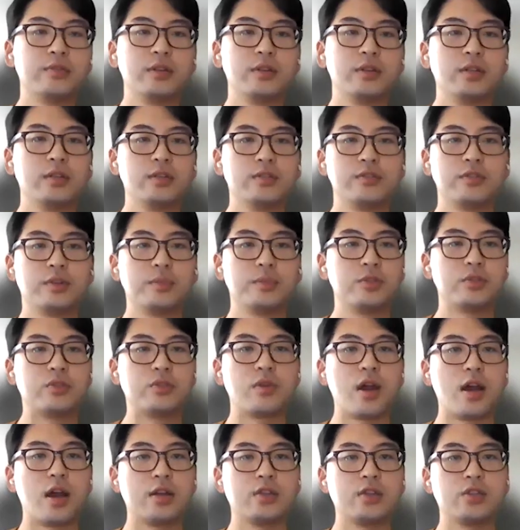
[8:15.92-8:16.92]
different from
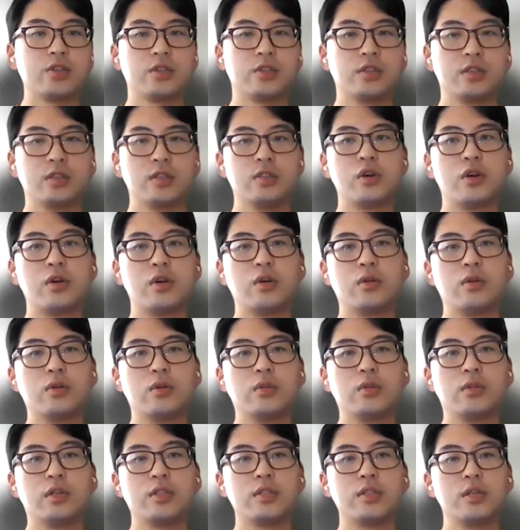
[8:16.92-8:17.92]
scratch.
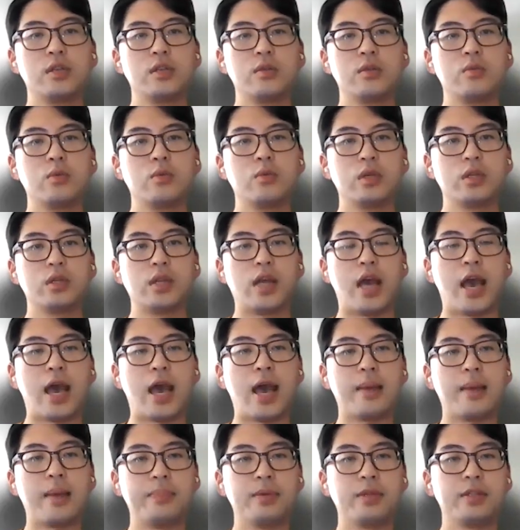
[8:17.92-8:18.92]
So let's see what
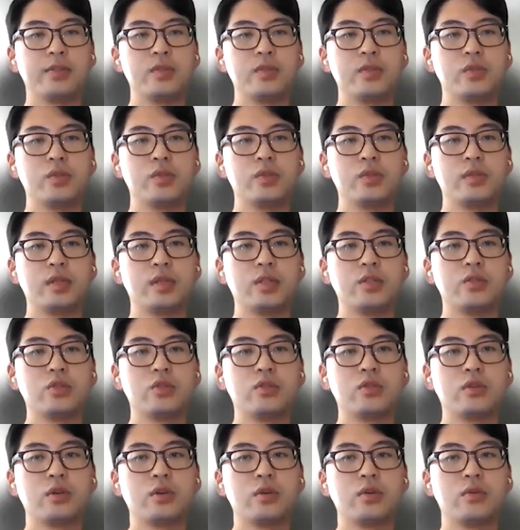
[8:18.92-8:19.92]
happens. And
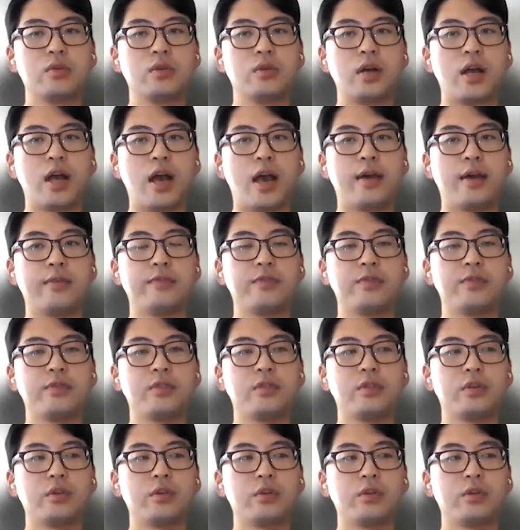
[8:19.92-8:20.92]
so
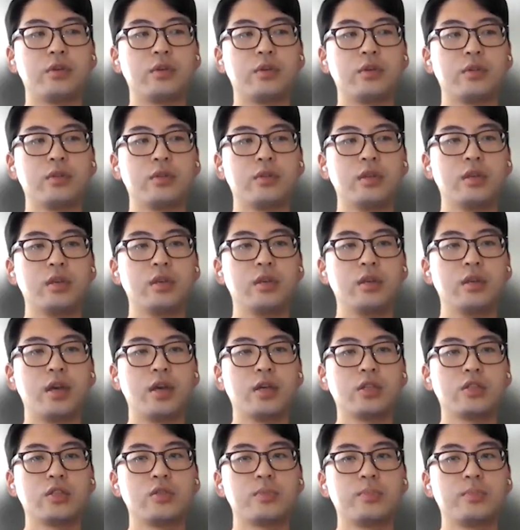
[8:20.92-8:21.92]
after the
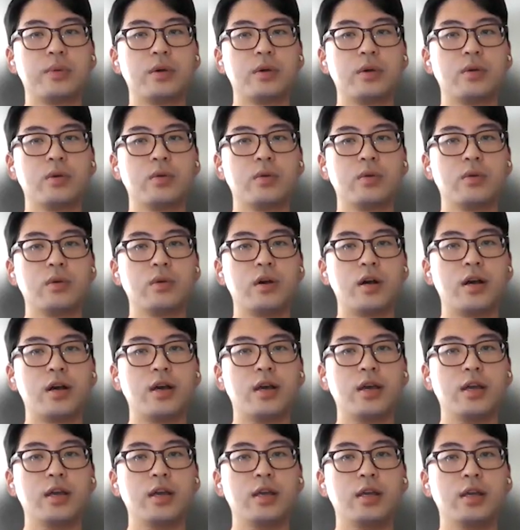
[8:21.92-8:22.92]
expo,
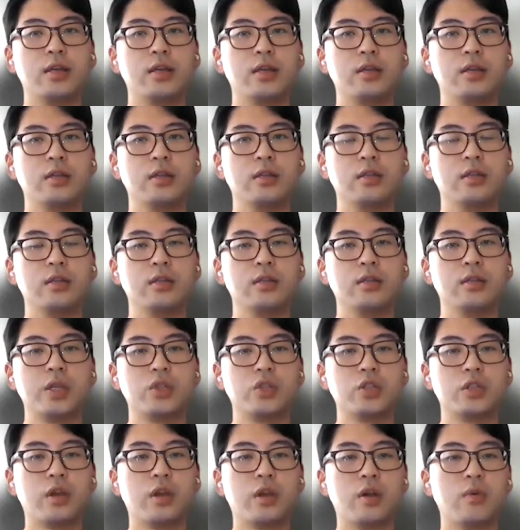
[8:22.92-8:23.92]
I
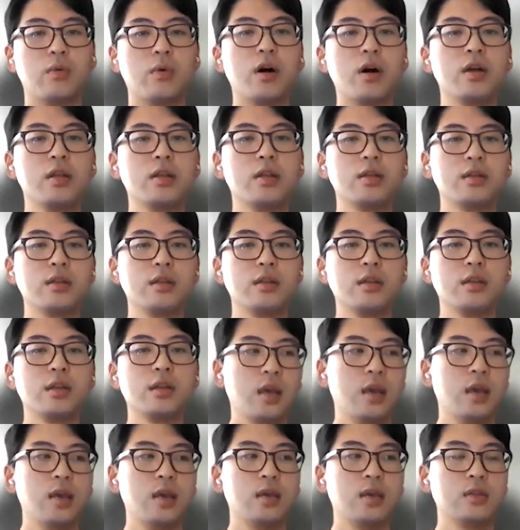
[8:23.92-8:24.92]
pitched Erewhon,
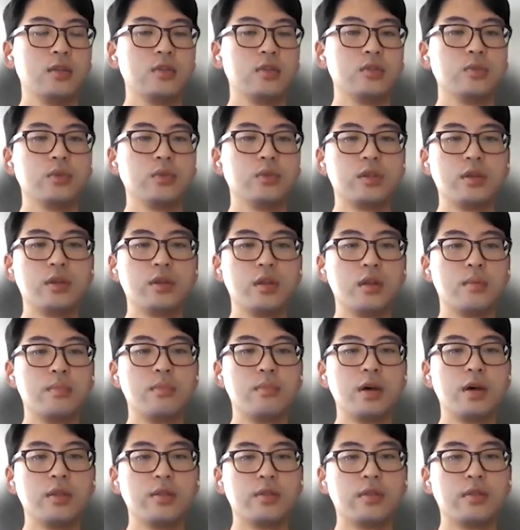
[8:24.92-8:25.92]
and within a
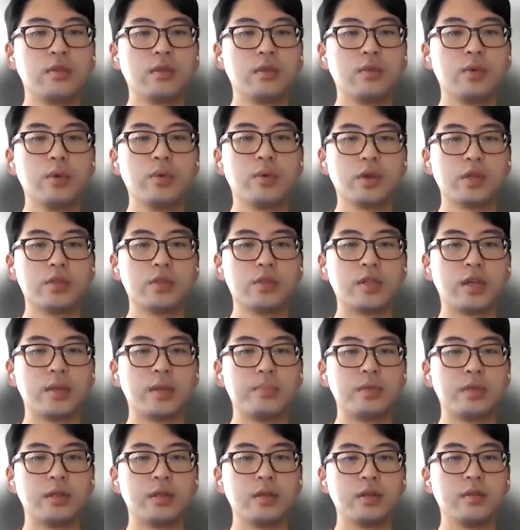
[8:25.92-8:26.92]
month we were
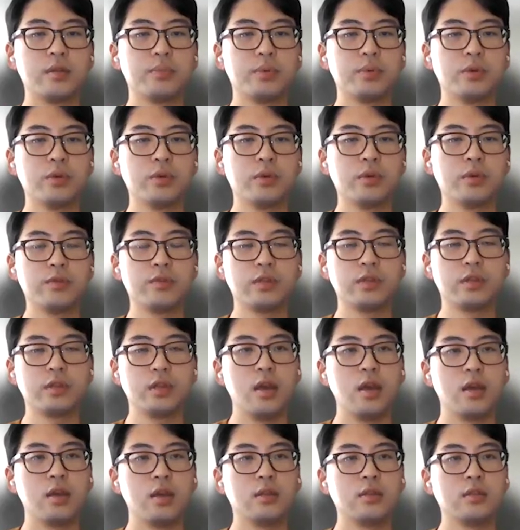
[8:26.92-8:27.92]
accepted and approved.
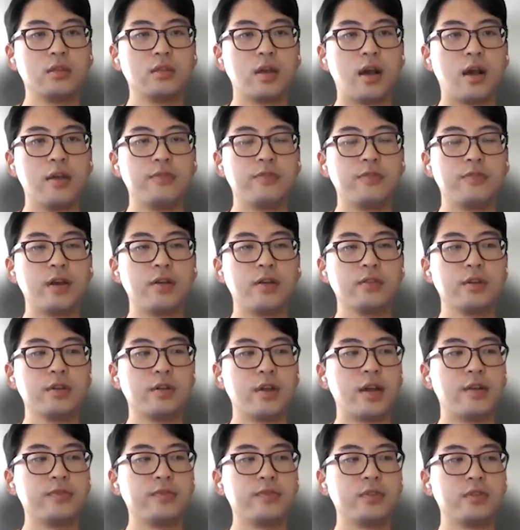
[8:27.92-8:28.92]
And I found
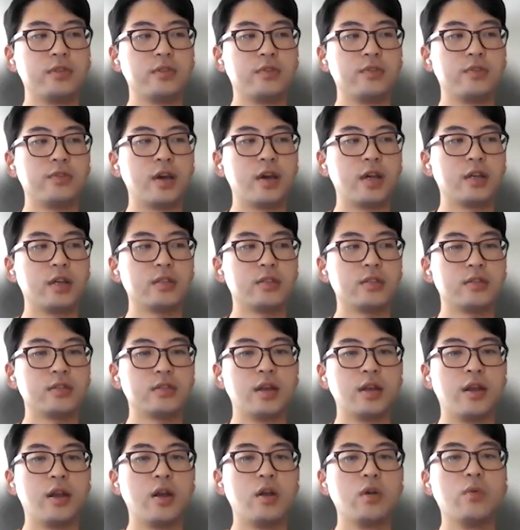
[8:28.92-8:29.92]
out after the fact
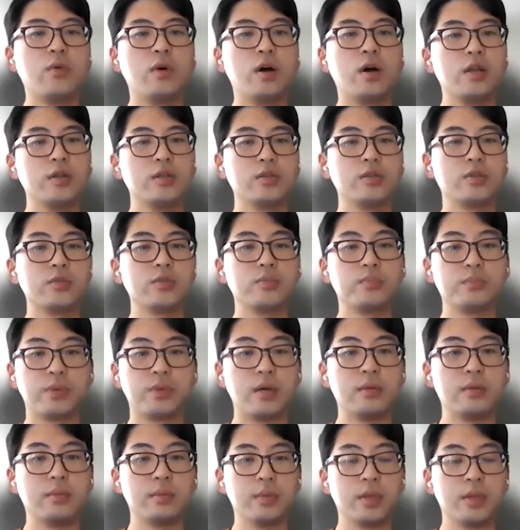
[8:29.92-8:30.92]
that Erewhon is
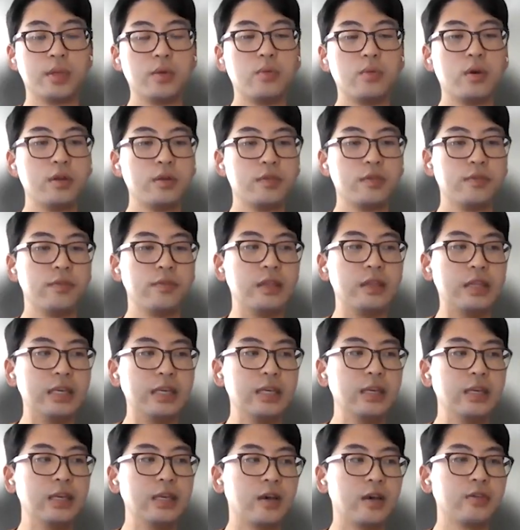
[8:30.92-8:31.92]
probably one of
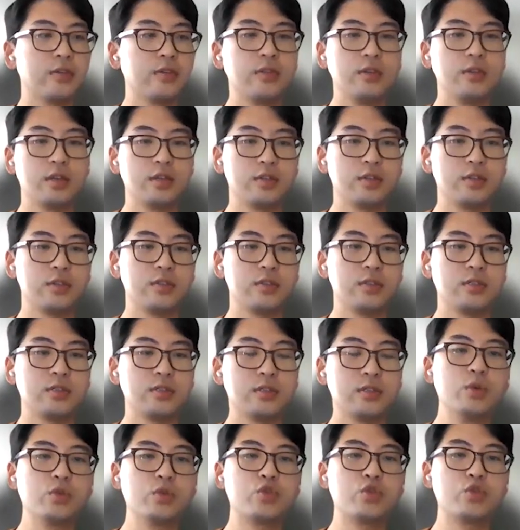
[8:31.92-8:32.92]
the healthiest,
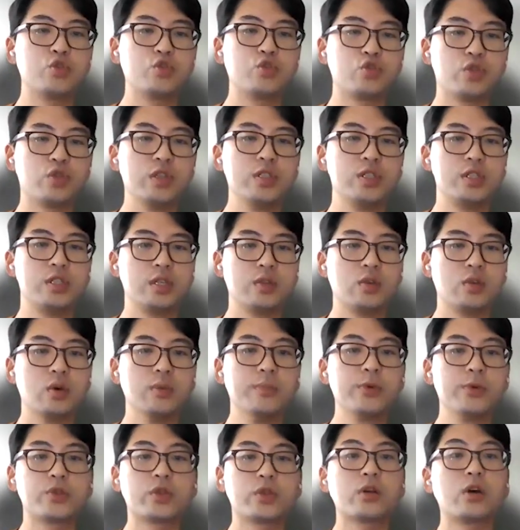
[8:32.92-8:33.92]
most stringent,
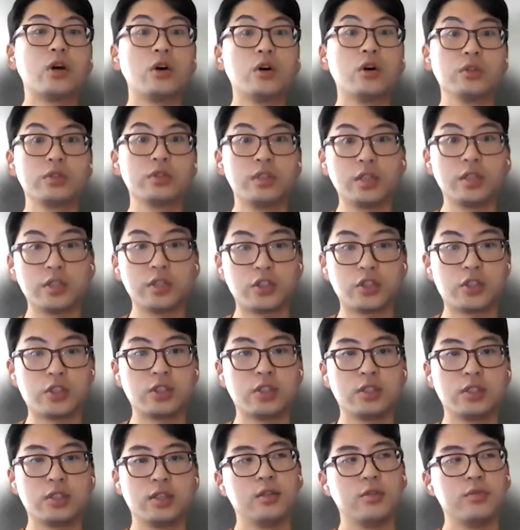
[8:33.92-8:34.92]
almost
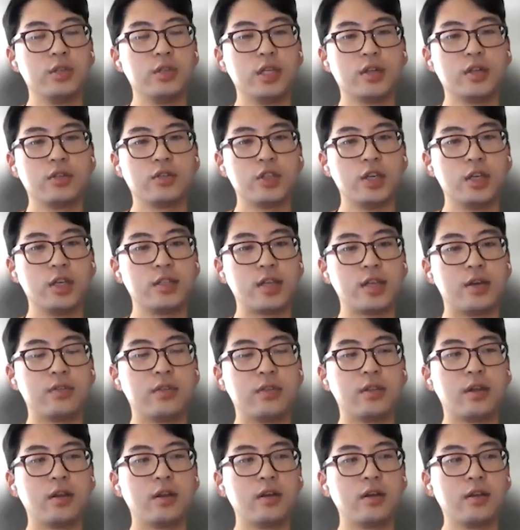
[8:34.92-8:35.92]
cultish, you know, retail chains
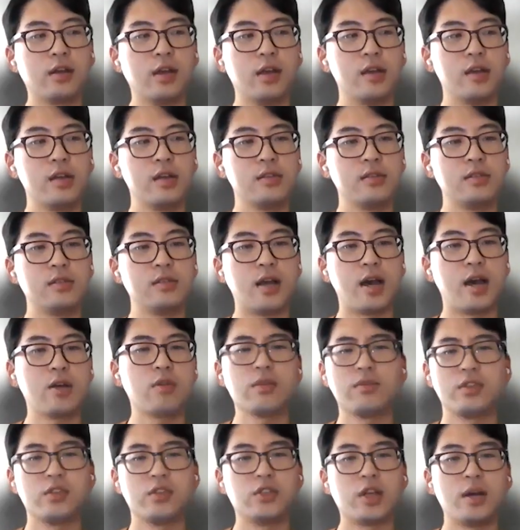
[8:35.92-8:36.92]
out there. And I
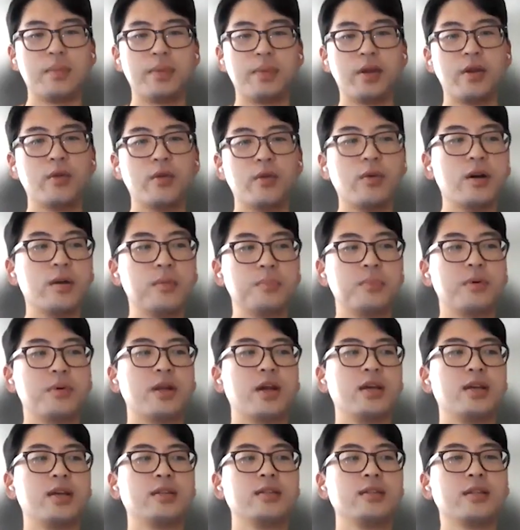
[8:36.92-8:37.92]
don't even shop at Erewhon, but
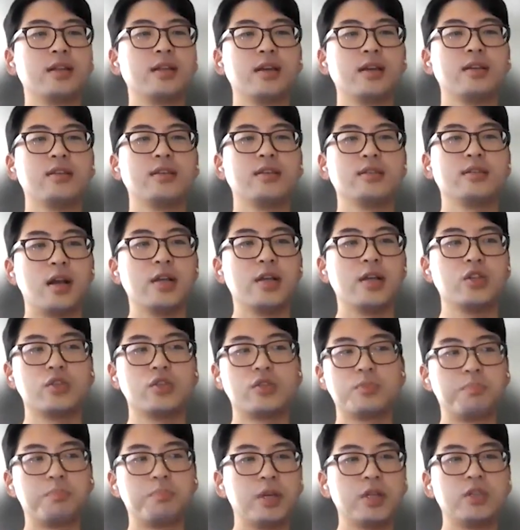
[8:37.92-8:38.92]
I like I
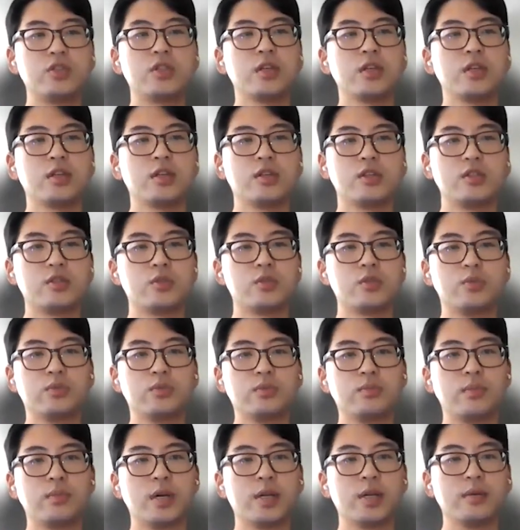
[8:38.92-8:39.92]
just pitched it because
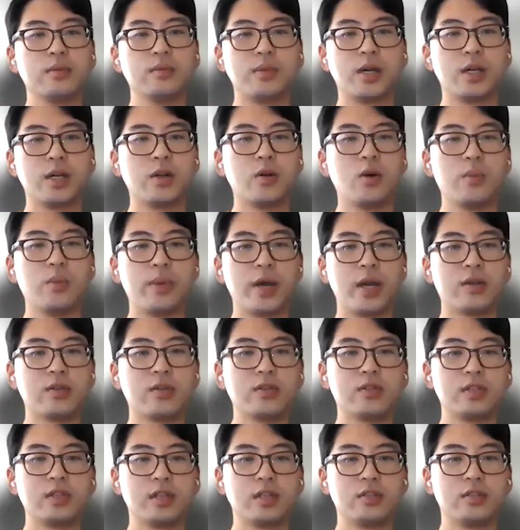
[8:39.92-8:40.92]
my my
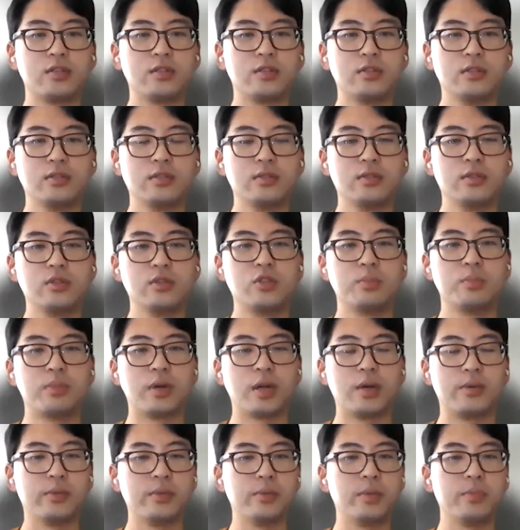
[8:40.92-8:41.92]
co-packer said, you should
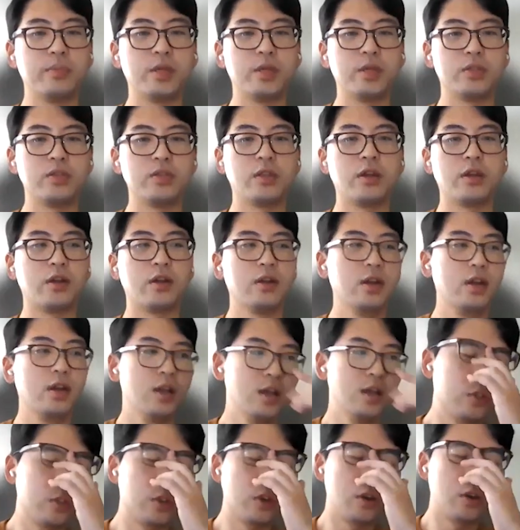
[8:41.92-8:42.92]
probably pitch there.
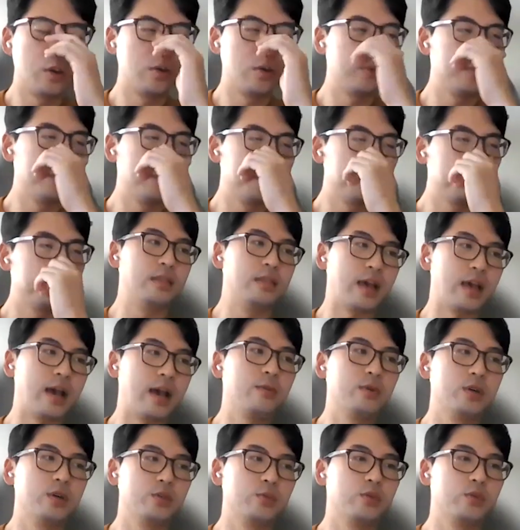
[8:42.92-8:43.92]
So
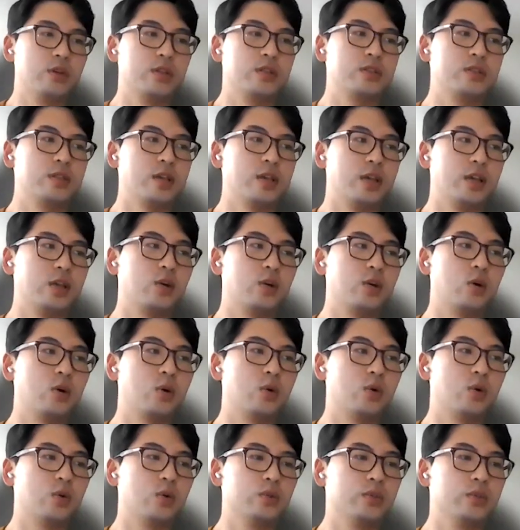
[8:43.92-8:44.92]
that one was a
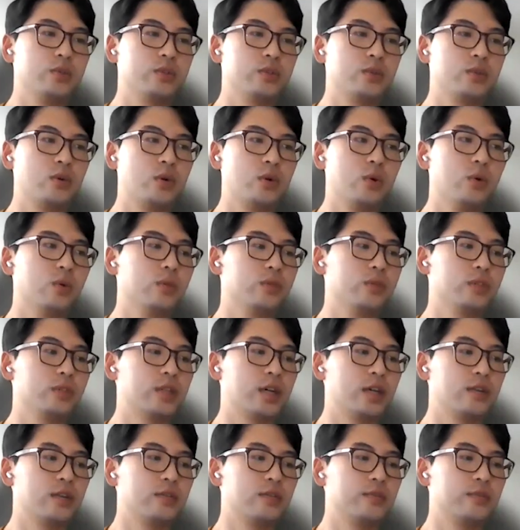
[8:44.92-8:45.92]
cold, cold
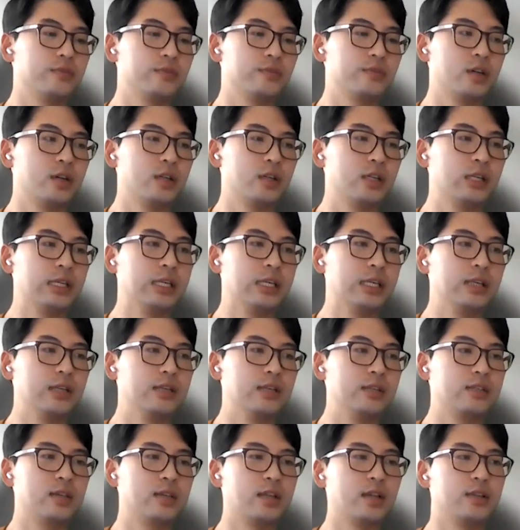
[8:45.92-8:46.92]
kind of uh,
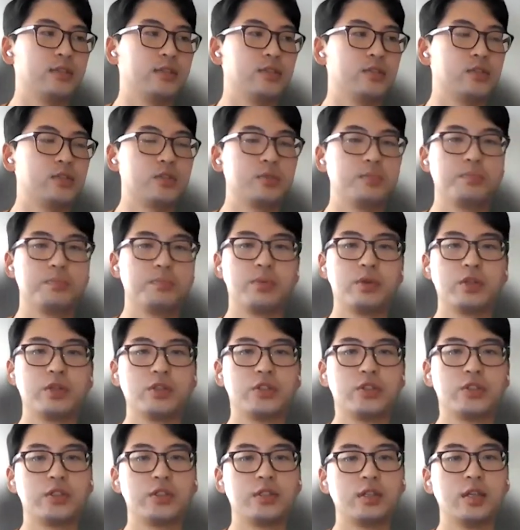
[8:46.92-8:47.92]
lead that I just
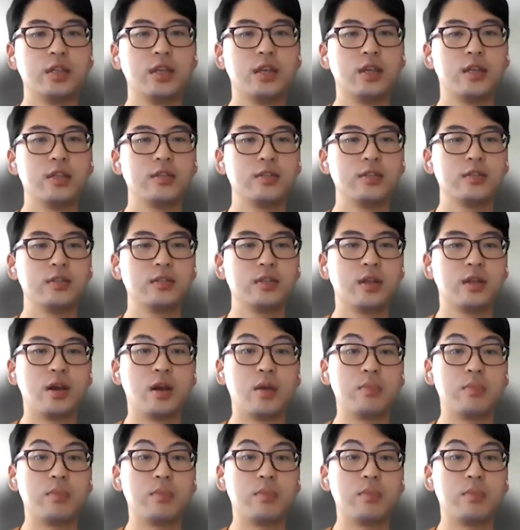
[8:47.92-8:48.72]
pushed, and